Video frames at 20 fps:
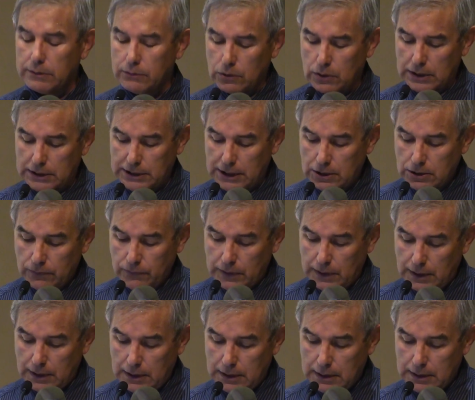of Donaciano
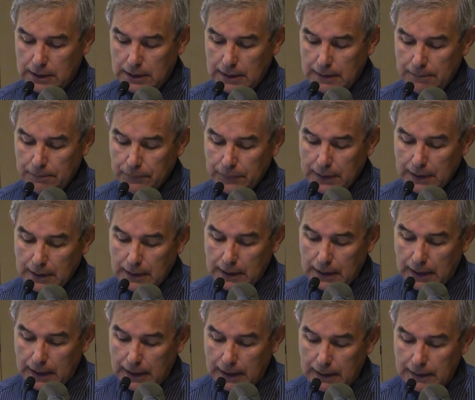Vigil,
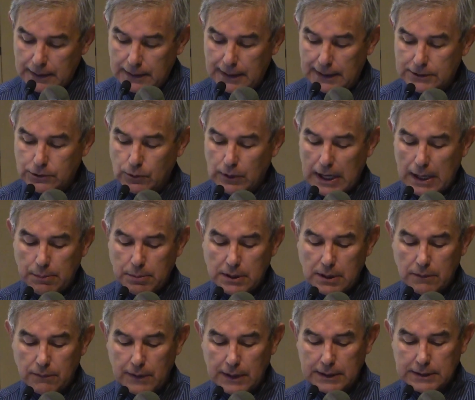ascribed
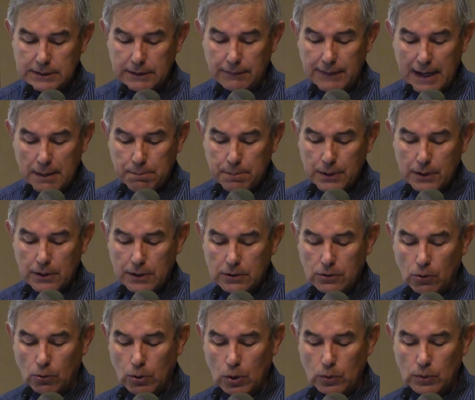the events of that
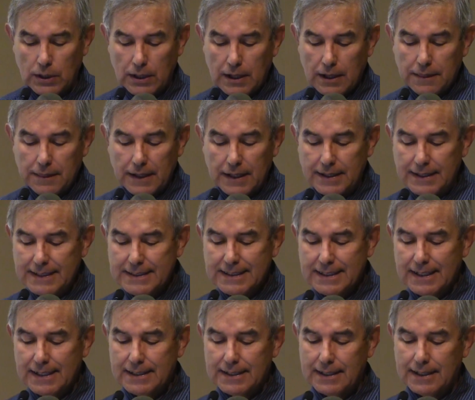period to, quote, the
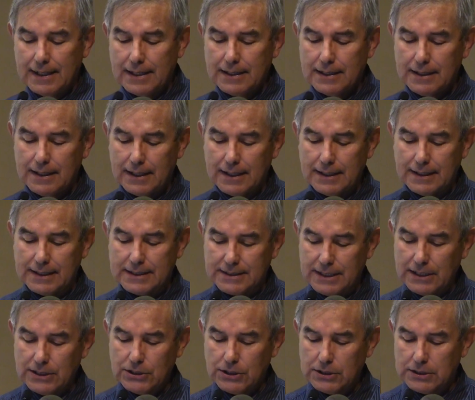discontent and
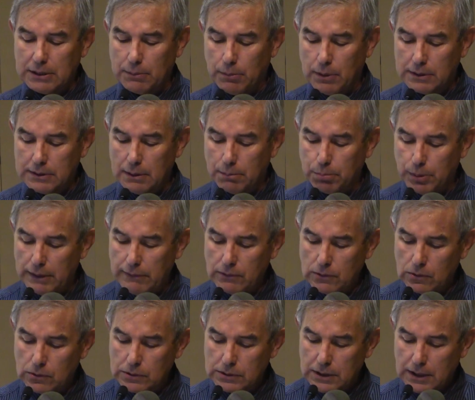dissensions among the
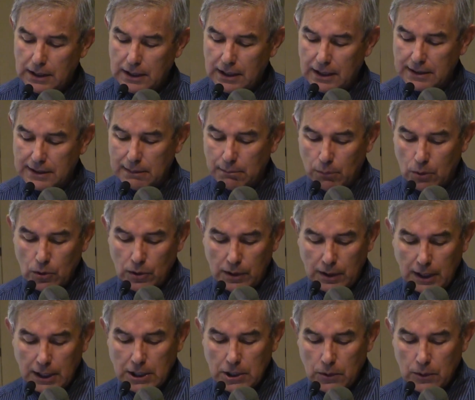pueblos and the more
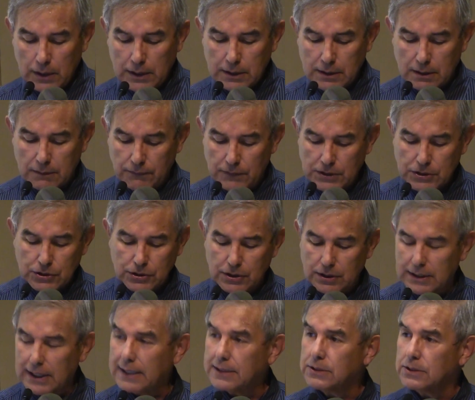ignorant and vicious
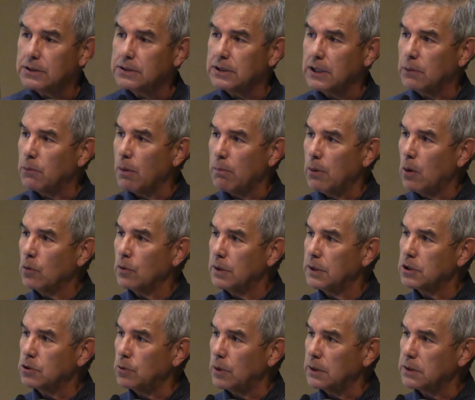classes in remote
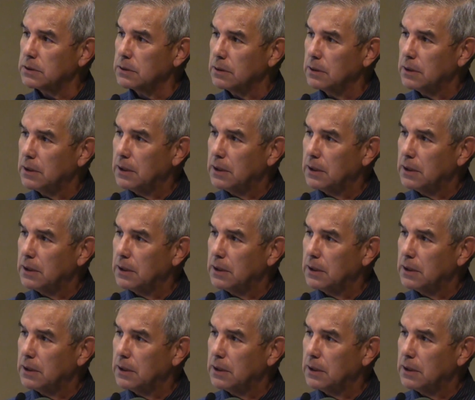districts,